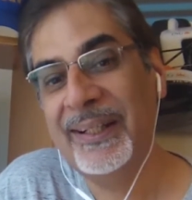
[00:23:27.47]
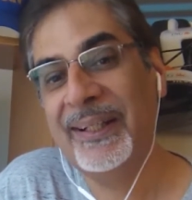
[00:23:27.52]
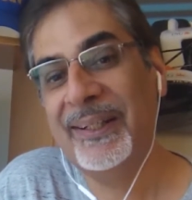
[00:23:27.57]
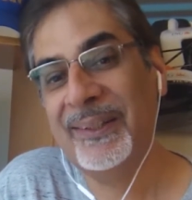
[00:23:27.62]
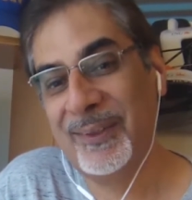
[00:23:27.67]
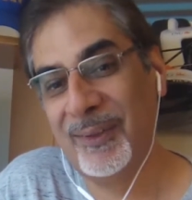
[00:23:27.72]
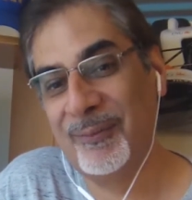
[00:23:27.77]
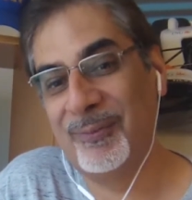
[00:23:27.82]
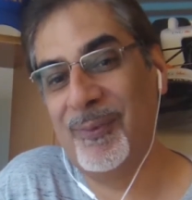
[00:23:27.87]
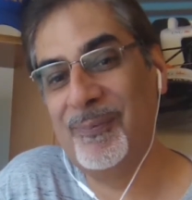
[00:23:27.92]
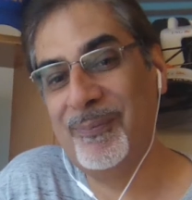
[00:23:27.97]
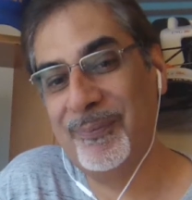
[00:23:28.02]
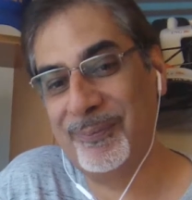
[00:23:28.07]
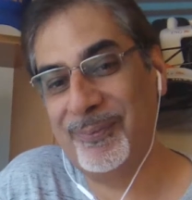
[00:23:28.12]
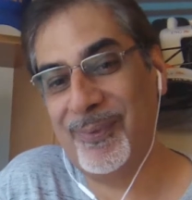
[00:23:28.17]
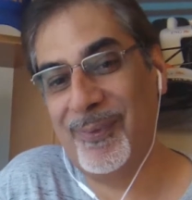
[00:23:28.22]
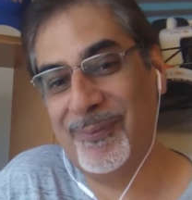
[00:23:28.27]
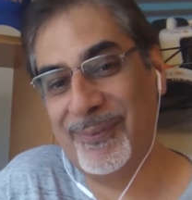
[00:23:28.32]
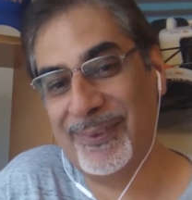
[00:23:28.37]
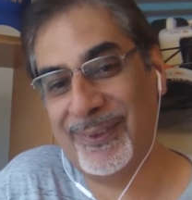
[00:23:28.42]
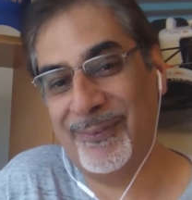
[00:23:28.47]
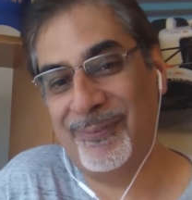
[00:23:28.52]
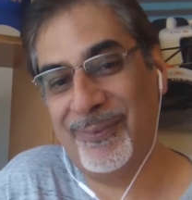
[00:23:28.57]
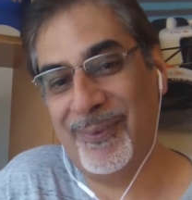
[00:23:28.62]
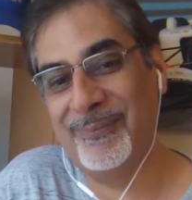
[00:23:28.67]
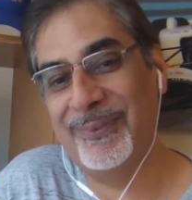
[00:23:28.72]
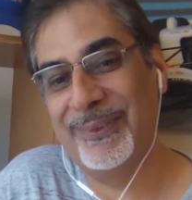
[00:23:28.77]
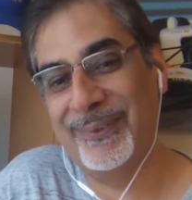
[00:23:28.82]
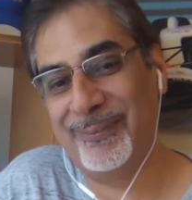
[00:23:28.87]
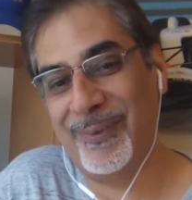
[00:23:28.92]
So from
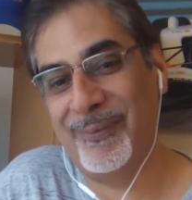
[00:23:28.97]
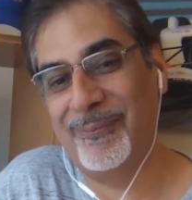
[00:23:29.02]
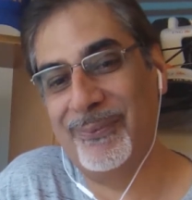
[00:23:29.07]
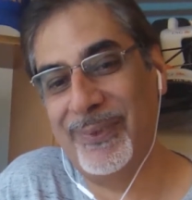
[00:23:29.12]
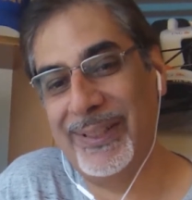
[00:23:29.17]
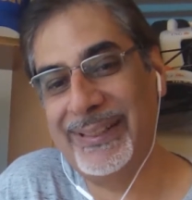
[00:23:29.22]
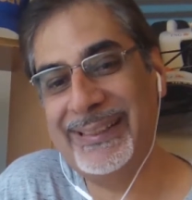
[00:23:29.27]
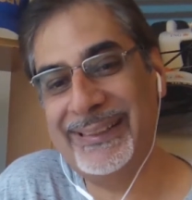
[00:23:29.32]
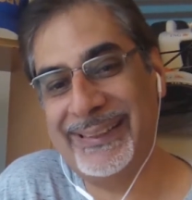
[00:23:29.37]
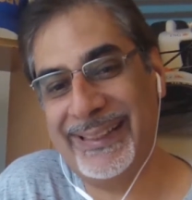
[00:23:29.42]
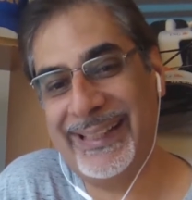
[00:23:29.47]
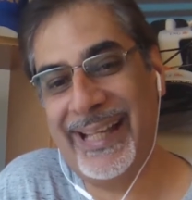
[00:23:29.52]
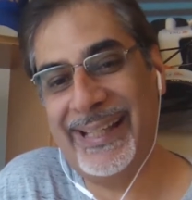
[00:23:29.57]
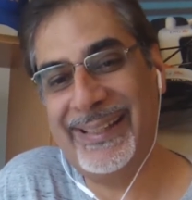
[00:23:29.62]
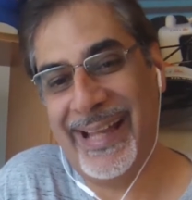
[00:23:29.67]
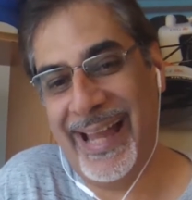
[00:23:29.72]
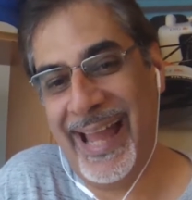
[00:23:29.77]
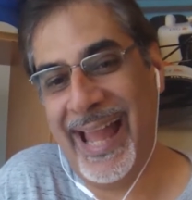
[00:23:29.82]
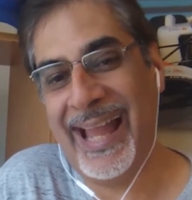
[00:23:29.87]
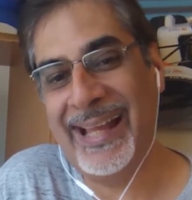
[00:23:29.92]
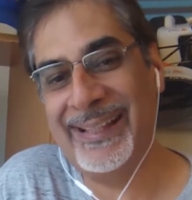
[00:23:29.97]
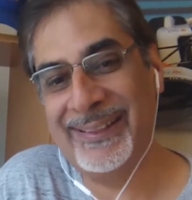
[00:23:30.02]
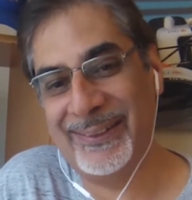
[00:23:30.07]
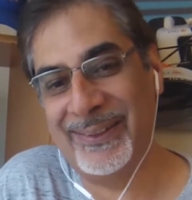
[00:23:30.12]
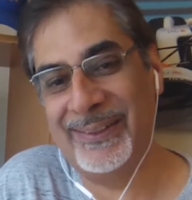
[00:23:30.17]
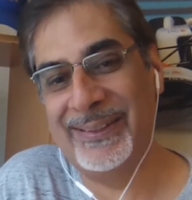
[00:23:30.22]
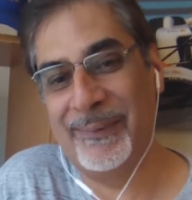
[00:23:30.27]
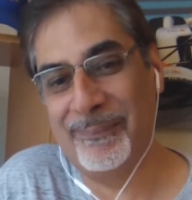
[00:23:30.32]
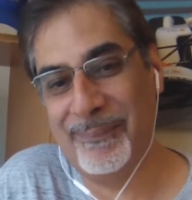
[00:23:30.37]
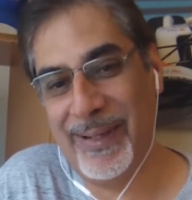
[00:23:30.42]
wanting to get your hands
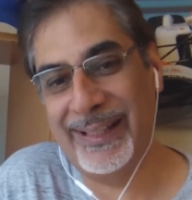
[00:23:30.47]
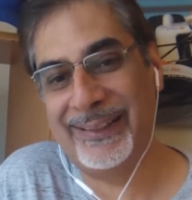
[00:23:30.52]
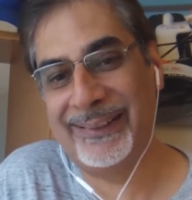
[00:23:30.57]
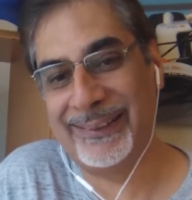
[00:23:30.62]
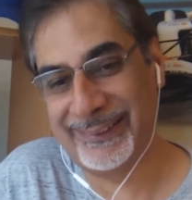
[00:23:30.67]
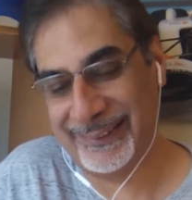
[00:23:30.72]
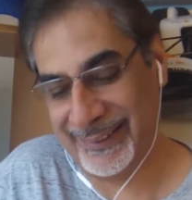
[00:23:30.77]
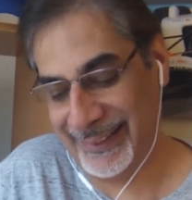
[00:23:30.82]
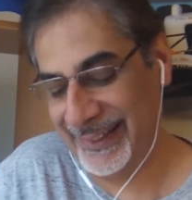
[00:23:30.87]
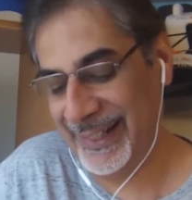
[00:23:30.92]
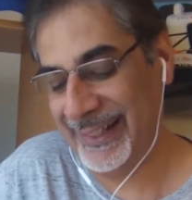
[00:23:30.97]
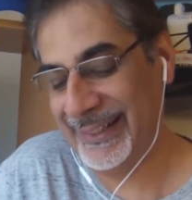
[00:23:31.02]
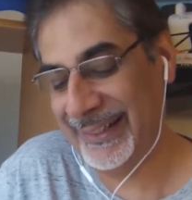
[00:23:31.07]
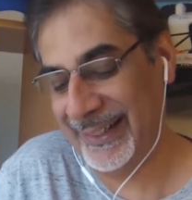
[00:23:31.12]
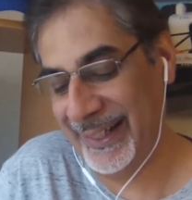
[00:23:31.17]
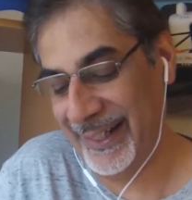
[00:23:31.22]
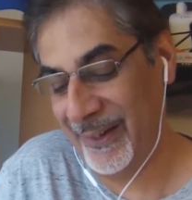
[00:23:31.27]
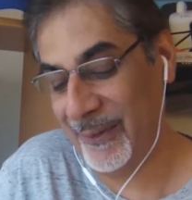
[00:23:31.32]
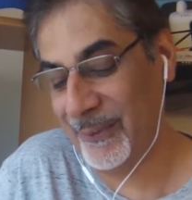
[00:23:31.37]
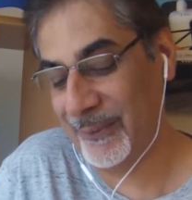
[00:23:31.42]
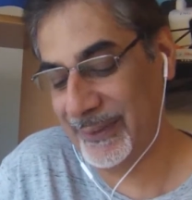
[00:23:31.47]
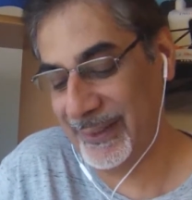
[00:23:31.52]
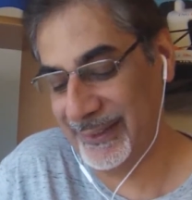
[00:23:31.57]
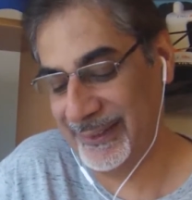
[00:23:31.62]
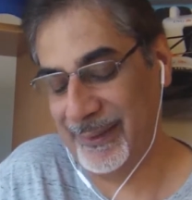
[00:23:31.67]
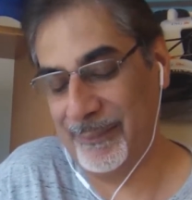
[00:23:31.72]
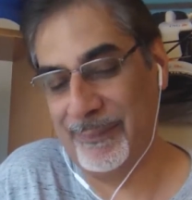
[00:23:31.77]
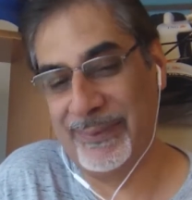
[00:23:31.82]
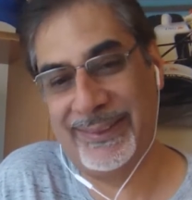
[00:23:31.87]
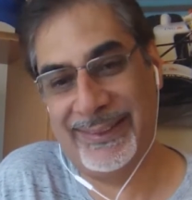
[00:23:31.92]
on the metal to getting a hold of
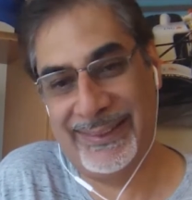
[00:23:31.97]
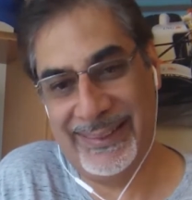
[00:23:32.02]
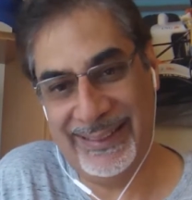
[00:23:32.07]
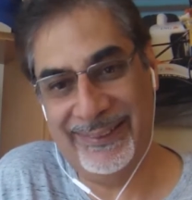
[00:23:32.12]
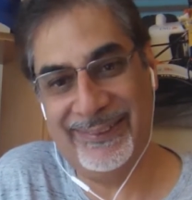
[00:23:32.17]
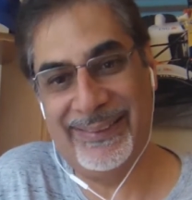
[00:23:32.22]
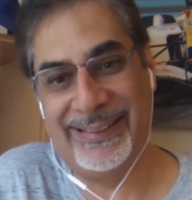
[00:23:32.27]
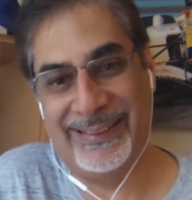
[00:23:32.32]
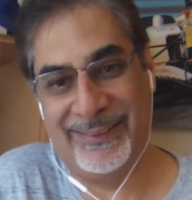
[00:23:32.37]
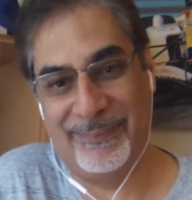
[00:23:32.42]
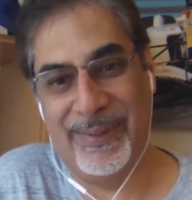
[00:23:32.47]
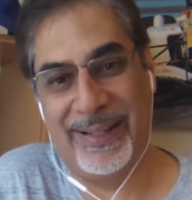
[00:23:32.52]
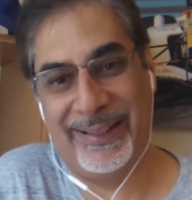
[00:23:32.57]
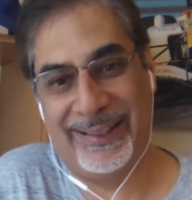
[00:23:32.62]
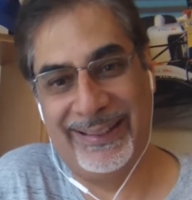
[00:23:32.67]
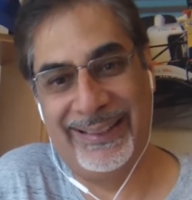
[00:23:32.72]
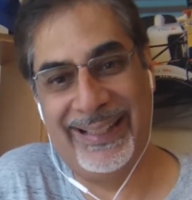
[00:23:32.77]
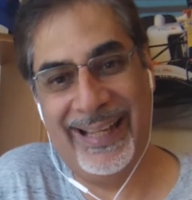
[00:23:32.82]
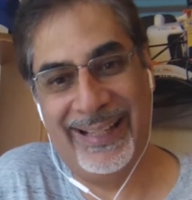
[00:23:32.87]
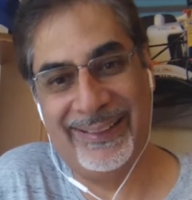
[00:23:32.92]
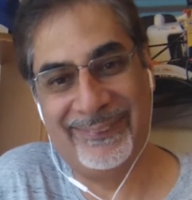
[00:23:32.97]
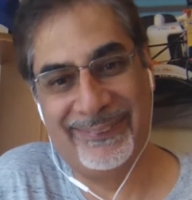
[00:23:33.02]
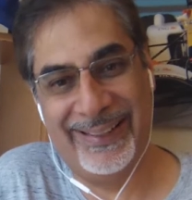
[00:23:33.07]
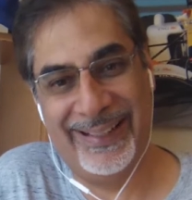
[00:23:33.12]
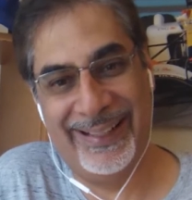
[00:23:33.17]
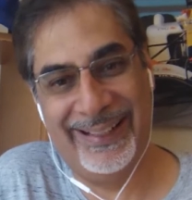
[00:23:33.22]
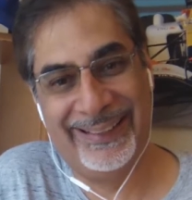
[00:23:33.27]
some serious metal then, right?